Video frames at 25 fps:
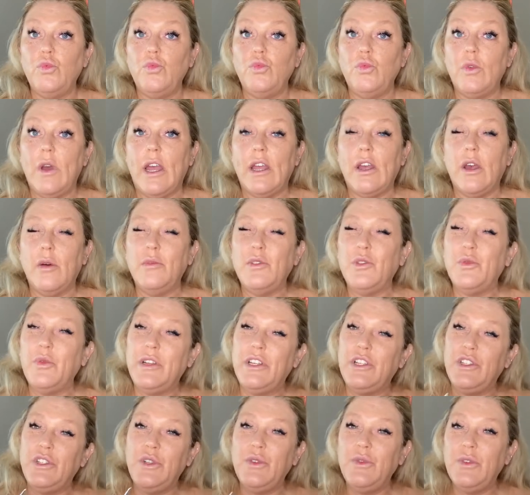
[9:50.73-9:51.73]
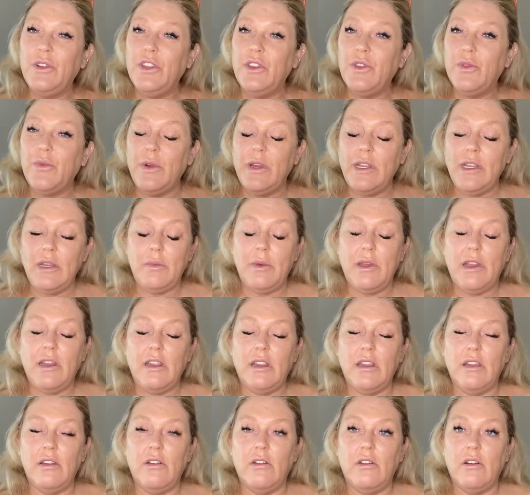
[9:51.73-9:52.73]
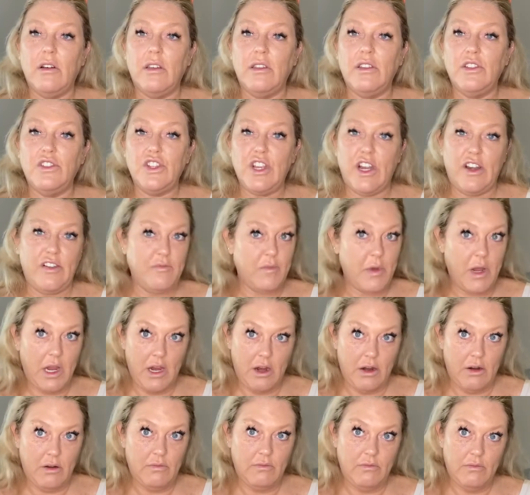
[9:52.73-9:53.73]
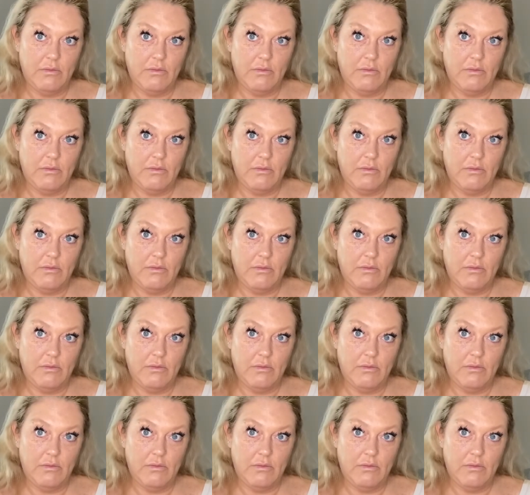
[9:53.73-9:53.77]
I go between a 2 and a 3 depending on the shade of my hair.